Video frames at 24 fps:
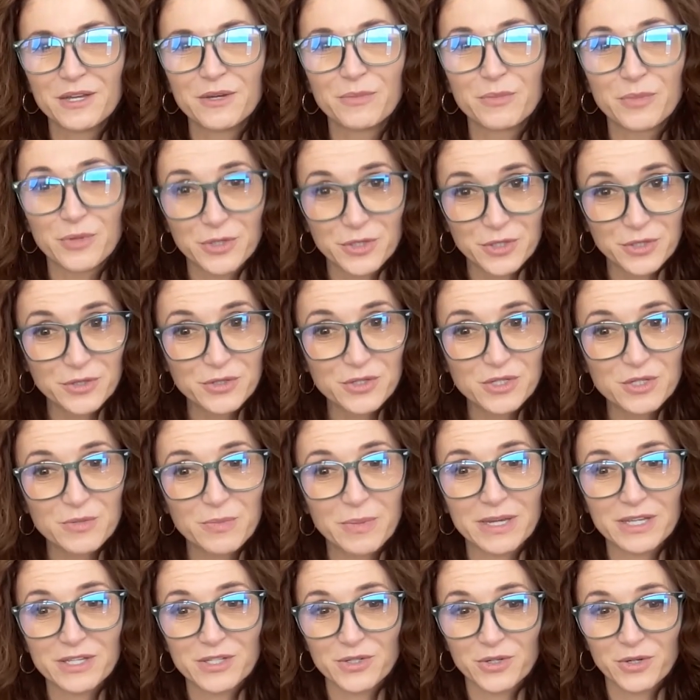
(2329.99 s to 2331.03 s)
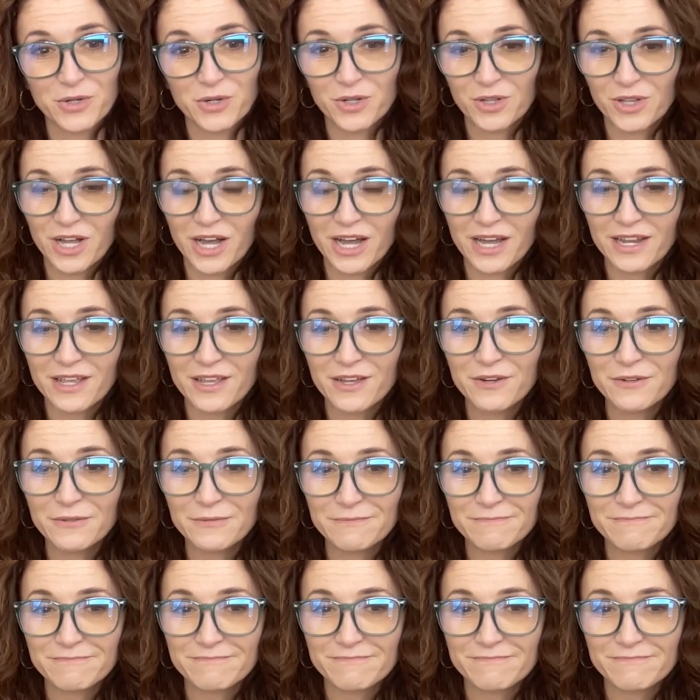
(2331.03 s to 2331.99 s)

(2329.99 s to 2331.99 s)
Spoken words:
produced by Circle Audio,